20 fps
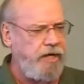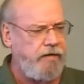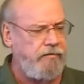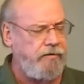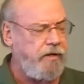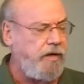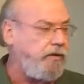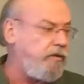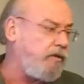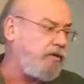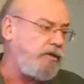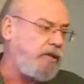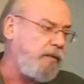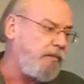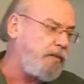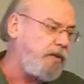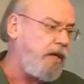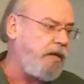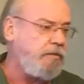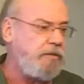endeavor, although
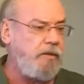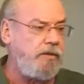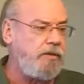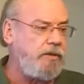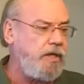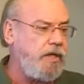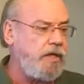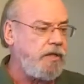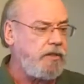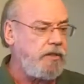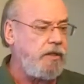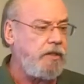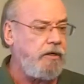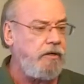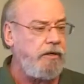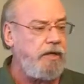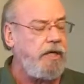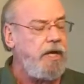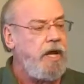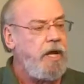sometimes those things
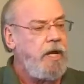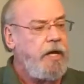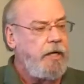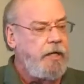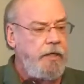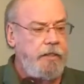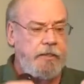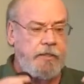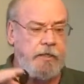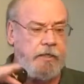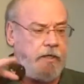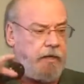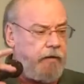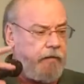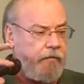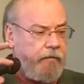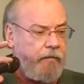enter in. It's,